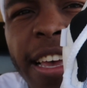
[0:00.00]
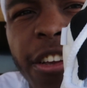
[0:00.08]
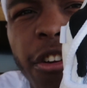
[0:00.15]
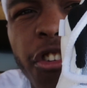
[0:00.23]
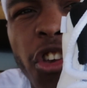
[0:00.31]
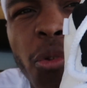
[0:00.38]
like
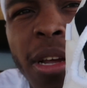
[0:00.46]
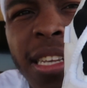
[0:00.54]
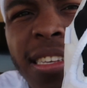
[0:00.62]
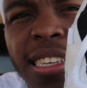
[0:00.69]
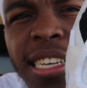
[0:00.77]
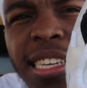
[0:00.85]
your
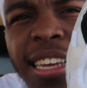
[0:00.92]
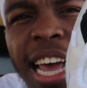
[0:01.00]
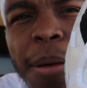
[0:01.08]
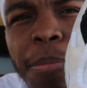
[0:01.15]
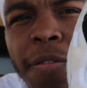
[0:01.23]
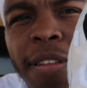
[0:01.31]
UNC
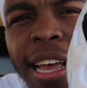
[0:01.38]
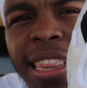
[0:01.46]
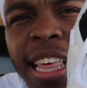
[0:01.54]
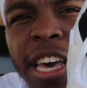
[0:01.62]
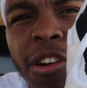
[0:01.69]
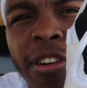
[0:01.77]
type of like
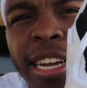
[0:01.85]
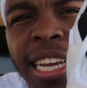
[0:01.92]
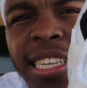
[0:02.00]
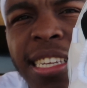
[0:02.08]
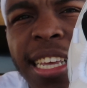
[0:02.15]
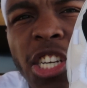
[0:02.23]
lettering
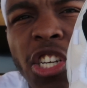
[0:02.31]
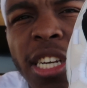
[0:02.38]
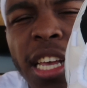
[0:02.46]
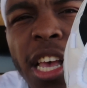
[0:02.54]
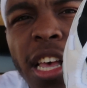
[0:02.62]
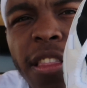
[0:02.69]
and
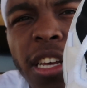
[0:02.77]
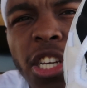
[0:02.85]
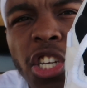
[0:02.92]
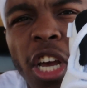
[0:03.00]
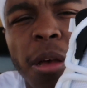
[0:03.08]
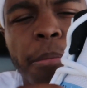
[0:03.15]
stitching. The
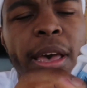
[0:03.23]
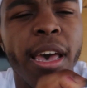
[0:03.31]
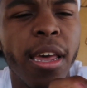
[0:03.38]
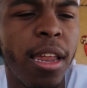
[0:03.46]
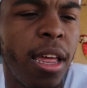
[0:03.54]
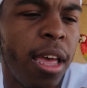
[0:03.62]

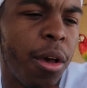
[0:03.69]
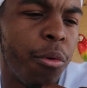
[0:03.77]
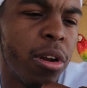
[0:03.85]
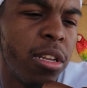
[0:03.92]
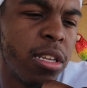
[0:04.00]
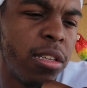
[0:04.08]
Jumpman,
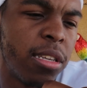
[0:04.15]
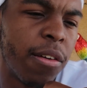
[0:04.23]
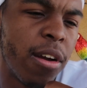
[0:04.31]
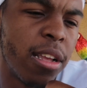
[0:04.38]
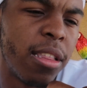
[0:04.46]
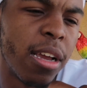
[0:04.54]
what does it say
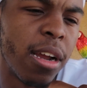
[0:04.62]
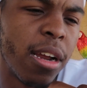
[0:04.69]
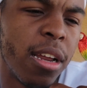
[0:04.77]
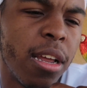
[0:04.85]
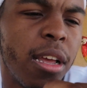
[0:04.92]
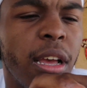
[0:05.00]
right
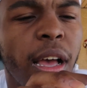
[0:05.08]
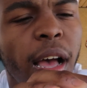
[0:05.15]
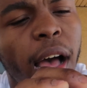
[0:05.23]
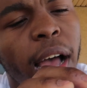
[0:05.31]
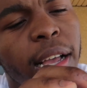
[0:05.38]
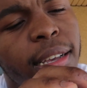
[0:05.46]
there?
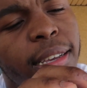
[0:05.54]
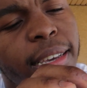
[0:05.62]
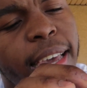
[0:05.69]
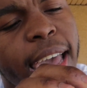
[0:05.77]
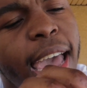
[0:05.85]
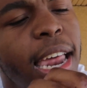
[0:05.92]
I
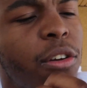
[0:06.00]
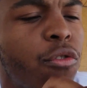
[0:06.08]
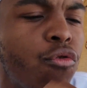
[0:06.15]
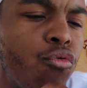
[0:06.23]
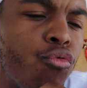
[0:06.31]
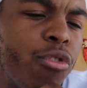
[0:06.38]
can't
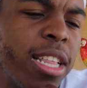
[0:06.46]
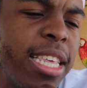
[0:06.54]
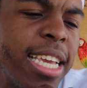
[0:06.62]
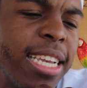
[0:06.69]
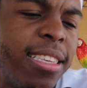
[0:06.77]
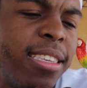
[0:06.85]

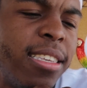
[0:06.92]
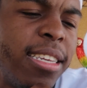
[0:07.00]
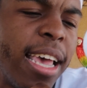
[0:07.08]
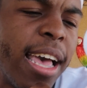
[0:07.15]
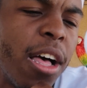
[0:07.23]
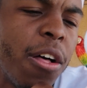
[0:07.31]
really
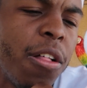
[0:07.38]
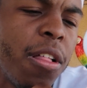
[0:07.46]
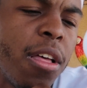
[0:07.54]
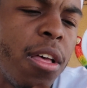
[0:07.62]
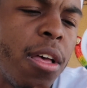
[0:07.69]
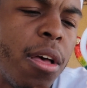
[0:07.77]
tell,
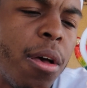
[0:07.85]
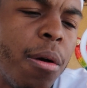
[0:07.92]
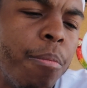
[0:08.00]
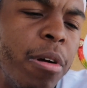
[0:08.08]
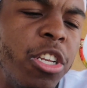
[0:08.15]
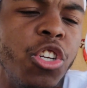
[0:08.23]

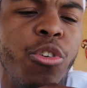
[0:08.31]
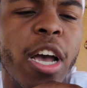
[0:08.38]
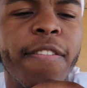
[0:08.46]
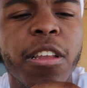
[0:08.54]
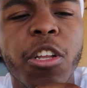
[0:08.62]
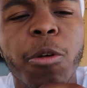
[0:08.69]
but you do
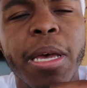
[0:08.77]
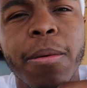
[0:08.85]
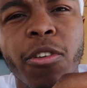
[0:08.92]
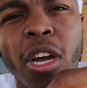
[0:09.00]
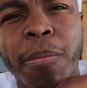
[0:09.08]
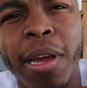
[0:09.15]
have a little
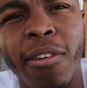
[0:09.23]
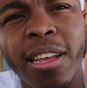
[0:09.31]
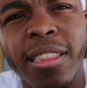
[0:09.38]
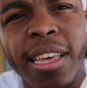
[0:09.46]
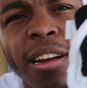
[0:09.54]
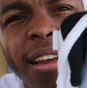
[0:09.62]
baby Jumpman
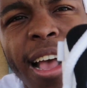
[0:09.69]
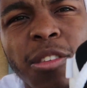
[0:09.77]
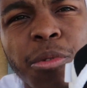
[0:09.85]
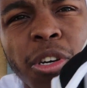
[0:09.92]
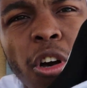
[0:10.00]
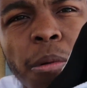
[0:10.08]
right there.
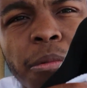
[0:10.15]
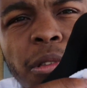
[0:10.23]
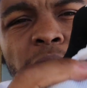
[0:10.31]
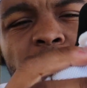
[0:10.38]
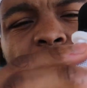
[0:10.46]
As we go up to the